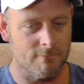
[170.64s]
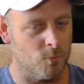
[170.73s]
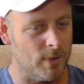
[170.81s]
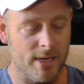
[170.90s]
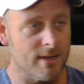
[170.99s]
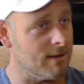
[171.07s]

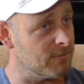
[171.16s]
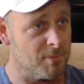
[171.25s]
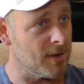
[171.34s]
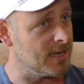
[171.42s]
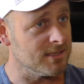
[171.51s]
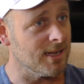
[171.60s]
We didn't have any
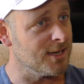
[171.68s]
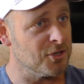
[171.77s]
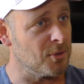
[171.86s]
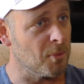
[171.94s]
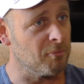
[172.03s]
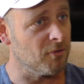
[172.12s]
pace last
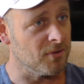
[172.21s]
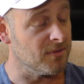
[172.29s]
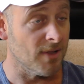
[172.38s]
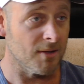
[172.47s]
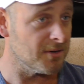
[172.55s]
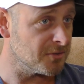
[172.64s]
year up
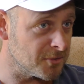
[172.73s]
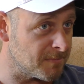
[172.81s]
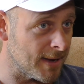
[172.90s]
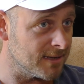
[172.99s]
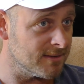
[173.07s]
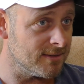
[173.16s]
front. No
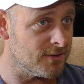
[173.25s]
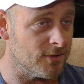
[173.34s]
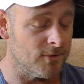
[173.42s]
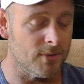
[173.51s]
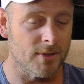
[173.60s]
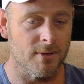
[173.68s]
disrespect
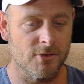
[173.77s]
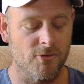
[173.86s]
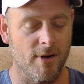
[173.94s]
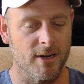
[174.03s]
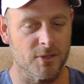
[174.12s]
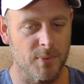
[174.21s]
to the
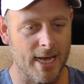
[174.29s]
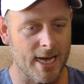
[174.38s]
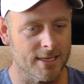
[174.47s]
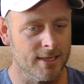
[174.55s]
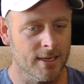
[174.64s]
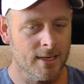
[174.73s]
strikers we
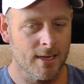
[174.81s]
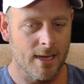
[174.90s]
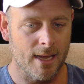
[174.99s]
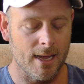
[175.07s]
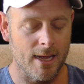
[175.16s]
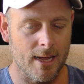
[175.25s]
had.
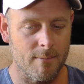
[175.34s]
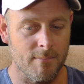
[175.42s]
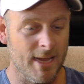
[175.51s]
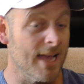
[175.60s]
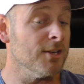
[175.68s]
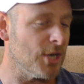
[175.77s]

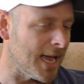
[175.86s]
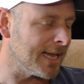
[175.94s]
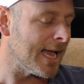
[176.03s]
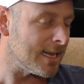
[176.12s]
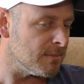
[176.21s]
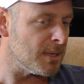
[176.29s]

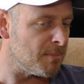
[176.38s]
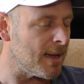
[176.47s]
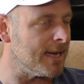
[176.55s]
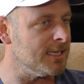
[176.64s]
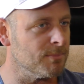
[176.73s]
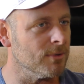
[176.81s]
Shaq had a bit of
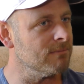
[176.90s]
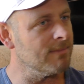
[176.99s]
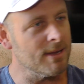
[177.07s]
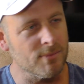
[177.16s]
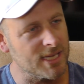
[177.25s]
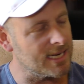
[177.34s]
pace, but
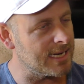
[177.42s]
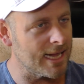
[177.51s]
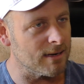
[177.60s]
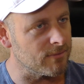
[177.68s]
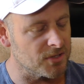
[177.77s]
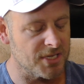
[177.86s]
he was in and
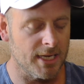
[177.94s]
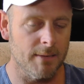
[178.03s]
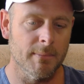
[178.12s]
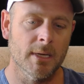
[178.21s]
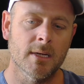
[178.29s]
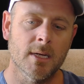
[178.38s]
out of our
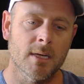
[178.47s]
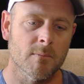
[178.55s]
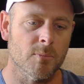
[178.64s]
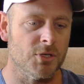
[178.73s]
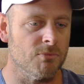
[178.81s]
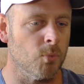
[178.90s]
team.
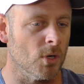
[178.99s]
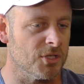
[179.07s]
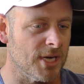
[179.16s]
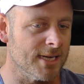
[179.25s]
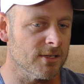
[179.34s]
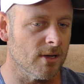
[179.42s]
But what
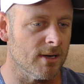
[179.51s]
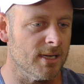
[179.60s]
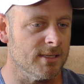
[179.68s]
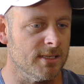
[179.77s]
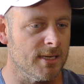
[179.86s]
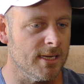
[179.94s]
Jack's got
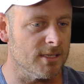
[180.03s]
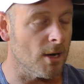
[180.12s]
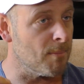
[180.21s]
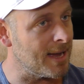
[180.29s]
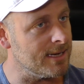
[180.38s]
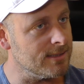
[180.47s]
is he's
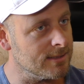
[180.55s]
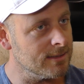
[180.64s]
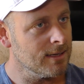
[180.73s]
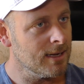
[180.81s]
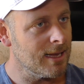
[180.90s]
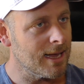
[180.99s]
got pace.
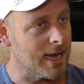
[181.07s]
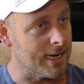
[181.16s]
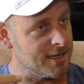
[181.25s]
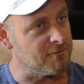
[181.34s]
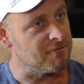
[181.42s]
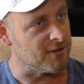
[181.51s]

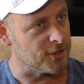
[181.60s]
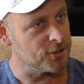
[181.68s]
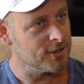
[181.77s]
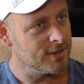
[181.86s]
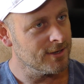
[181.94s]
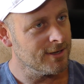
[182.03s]
And he can
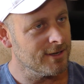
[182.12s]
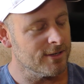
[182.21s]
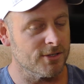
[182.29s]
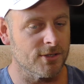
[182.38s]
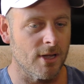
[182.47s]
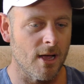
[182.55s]
finish.
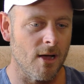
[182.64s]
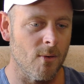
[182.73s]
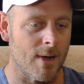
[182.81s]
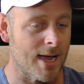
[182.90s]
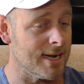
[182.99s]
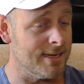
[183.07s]

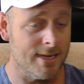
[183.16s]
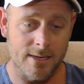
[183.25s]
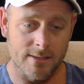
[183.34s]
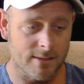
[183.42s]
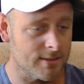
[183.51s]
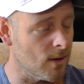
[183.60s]
So, and he
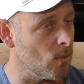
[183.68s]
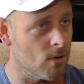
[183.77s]
is so